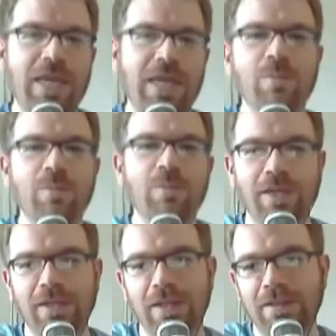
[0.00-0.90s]
of cable
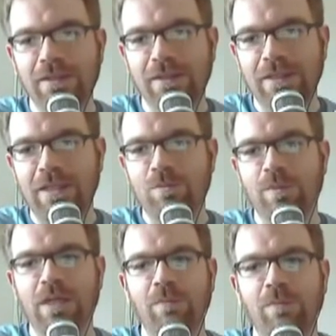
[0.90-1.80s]
that keeps
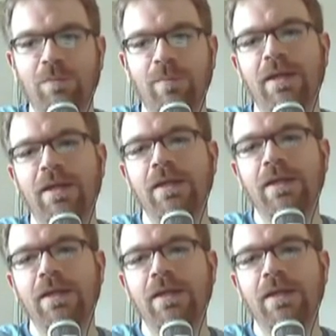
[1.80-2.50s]
me coming back.